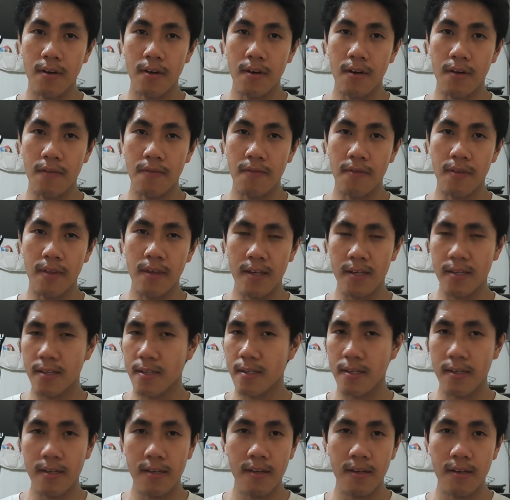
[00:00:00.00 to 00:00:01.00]
of
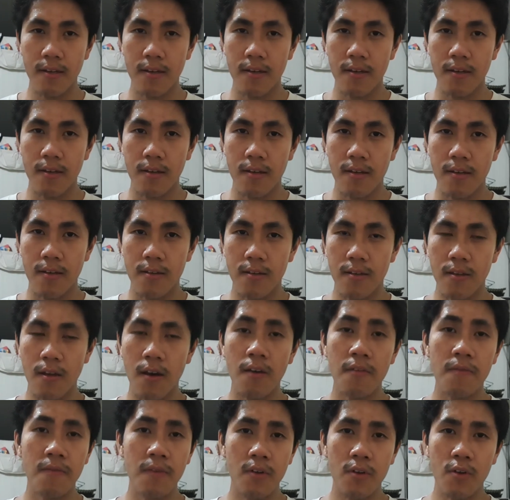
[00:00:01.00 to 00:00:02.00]
this
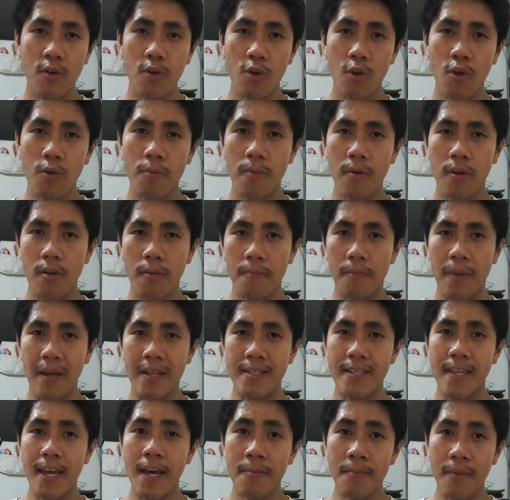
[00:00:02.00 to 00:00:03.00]
novel global
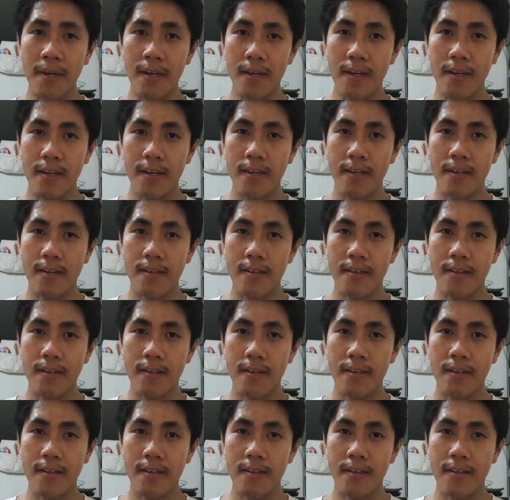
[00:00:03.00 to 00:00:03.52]
pandemic,